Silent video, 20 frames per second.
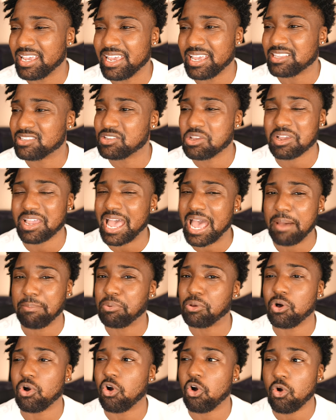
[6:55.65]
it took
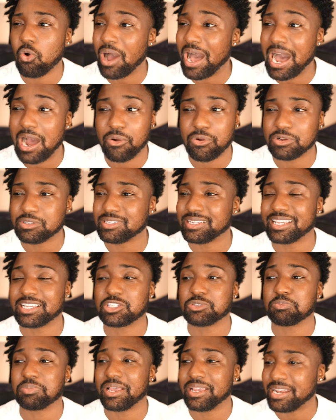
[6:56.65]
Apple a whole hour to
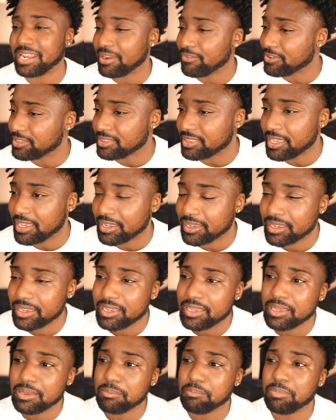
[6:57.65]
explain everything.
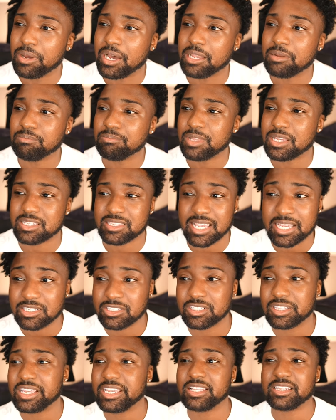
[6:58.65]
But
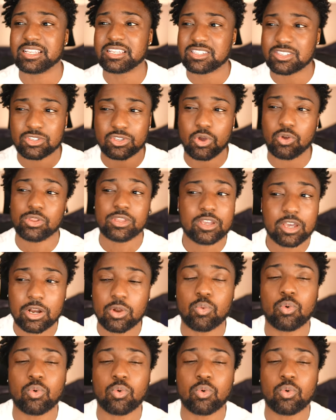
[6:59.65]
essentially, this is only going to